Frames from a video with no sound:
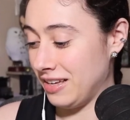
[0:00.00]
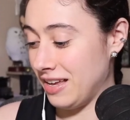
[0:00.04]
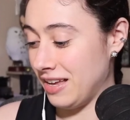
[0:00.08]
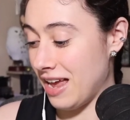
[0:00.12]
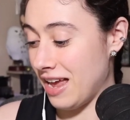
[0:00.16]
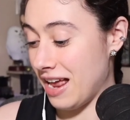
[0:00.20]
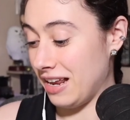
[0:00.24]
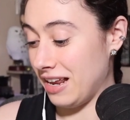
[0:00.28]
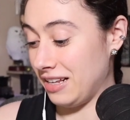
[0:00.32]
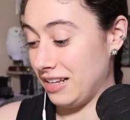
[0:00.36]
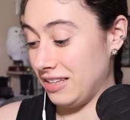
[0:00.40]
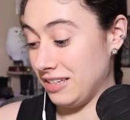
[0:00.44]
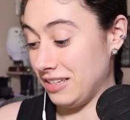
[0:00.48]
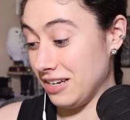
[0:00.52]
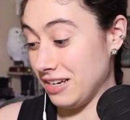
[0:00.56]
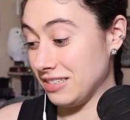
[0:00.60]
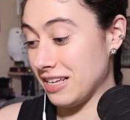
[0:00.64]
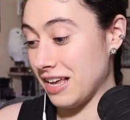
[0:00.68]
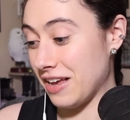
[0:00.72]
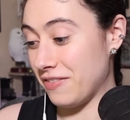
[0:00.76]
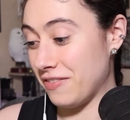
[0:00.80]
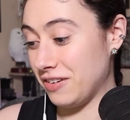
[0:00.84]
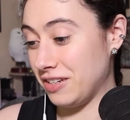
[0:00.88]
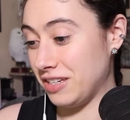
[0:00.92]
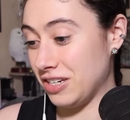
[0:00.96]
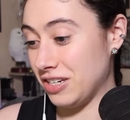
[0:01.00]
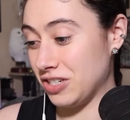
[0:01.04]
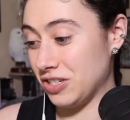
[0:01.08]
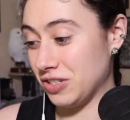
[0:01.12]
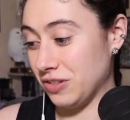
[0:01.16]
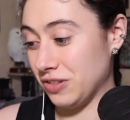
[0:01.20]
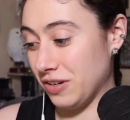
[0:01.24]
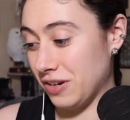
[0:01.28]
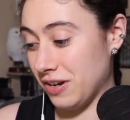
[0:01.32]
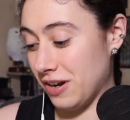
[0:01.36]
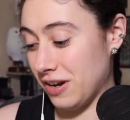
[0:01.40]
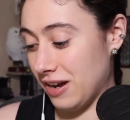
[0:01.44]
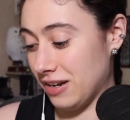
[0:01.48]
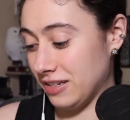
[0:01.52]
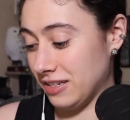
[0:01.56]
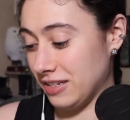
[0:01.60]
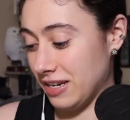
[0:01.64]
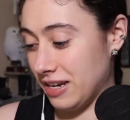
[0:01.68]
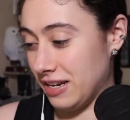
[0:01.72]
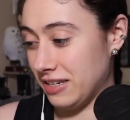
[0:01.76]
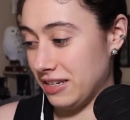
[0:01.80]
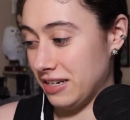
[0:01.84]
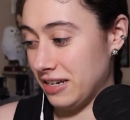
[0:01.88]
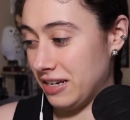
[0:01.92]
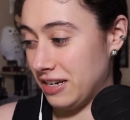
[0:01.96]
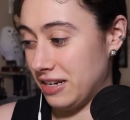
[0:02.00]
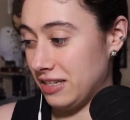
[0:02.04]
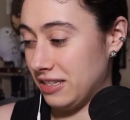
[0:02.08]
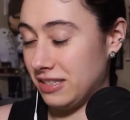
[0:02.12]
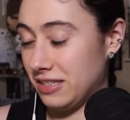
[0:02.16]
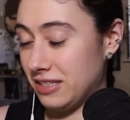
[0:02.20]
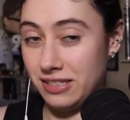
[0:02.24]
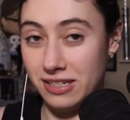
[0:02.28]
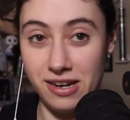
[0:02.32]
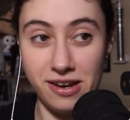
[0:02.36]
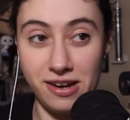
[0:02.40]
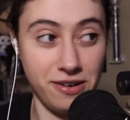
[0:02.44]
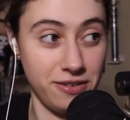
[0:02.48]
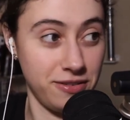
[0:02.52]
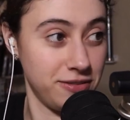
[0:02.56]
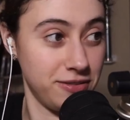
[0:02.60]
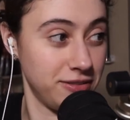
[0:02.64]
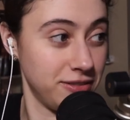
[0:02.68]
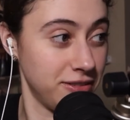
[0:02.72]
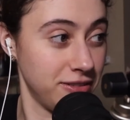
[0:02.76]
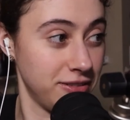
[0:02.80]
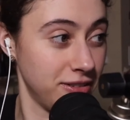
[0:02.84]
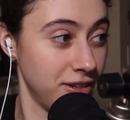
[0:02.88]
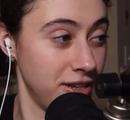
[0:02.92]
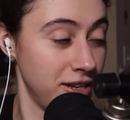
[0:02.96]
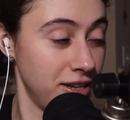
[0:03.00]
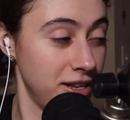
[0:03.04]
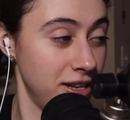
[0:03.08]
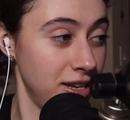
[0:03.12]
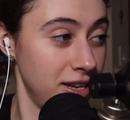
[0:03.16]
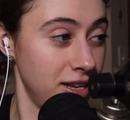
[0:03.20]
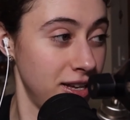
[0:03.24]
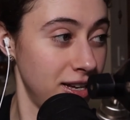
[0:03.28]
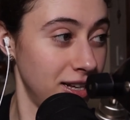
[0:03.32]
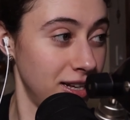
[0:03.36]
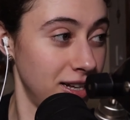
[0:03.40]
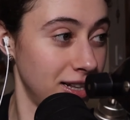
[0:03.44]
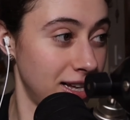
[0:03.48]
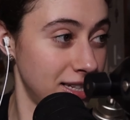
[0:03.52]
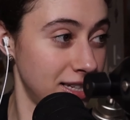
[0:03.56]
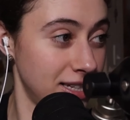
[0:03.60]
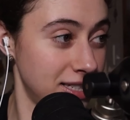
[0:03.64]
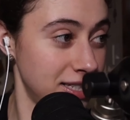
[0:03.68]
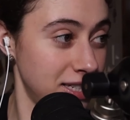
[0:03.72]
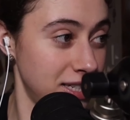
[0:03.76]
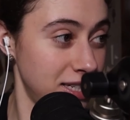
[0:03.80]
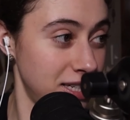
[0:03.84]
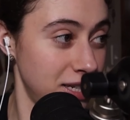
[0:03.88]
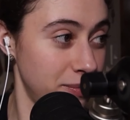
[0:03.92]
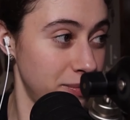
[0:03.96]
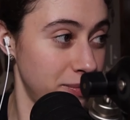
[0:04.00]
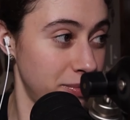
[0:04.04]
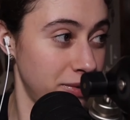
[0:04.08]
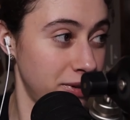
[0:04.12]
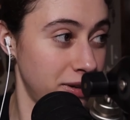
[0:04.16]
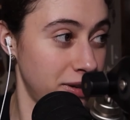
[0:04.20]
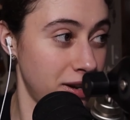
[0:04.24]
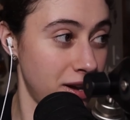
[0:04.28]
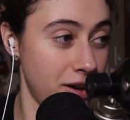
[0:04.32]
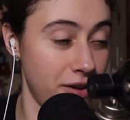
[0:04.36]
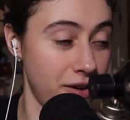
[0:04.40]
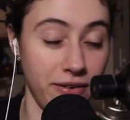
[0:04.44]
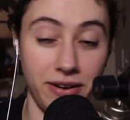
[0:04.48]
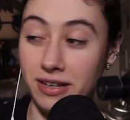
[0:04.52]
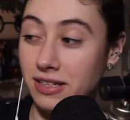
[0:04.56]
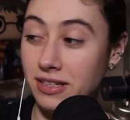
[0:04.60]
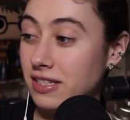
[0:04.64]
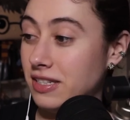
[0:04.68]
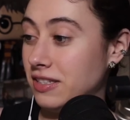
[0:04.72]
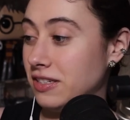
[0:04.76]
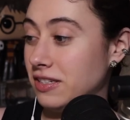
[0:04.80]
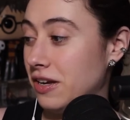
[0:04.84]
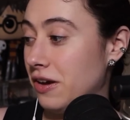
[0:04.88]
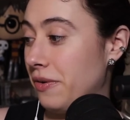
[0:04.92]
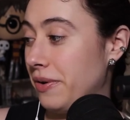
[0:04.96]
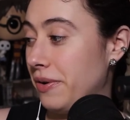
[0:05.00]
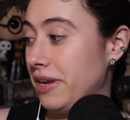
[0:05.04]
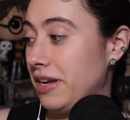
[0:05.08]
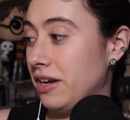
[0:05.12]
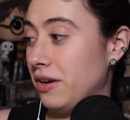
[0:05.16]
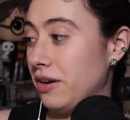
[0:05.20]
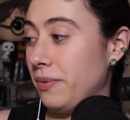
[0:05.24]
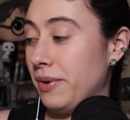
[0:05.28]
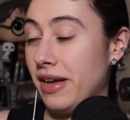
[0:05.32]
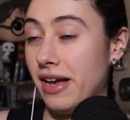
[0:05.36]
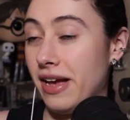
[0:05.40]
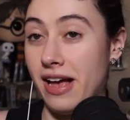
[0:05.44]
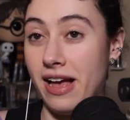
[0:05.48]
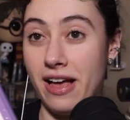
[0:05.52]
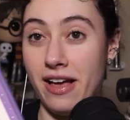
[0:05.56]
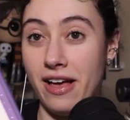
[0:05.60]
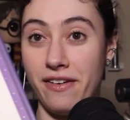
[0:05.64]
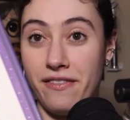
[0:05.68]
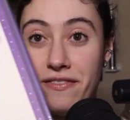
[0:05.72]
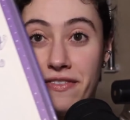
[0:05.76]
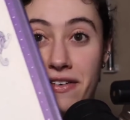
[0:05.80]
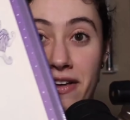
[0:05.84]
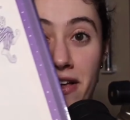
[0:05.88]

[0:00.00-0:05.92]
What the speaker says: And it does have additional content in it, so let's keep going. So here we have